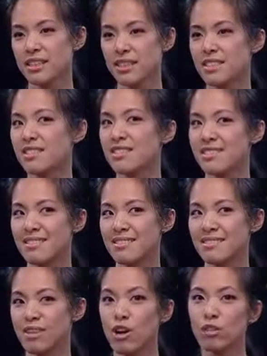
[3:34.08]
just
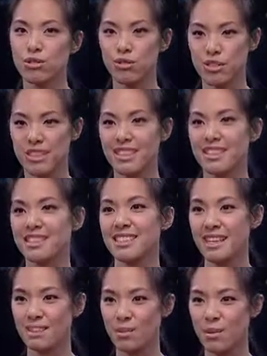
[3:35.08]
culturally,
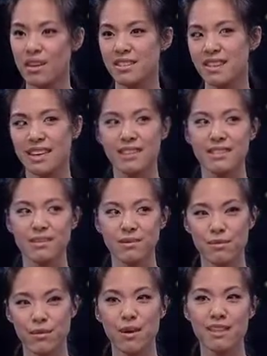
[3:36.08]
dance-wise, and
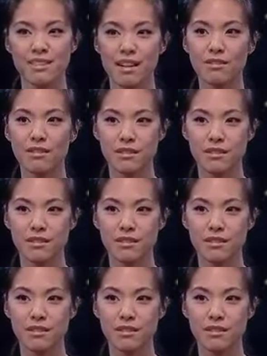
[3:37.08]
for myself.